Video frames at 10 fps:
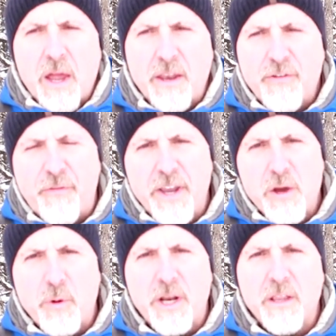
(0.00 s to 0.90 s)
In this
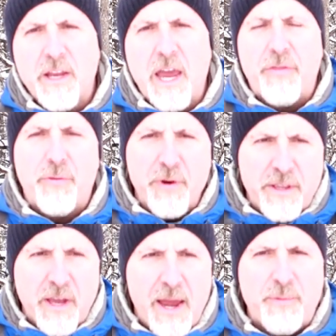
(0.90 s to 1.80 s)
video we're going to look at three
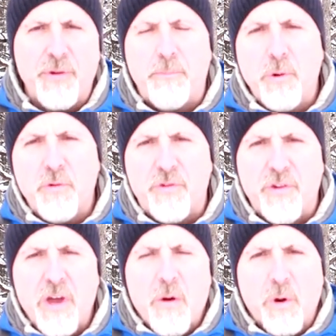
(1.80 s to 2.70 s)
types of
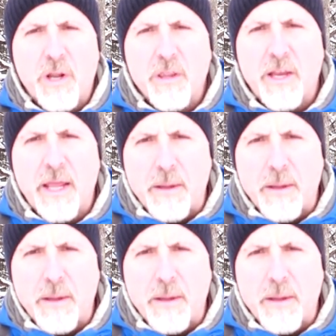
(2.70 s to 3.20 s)
boots. We're going to look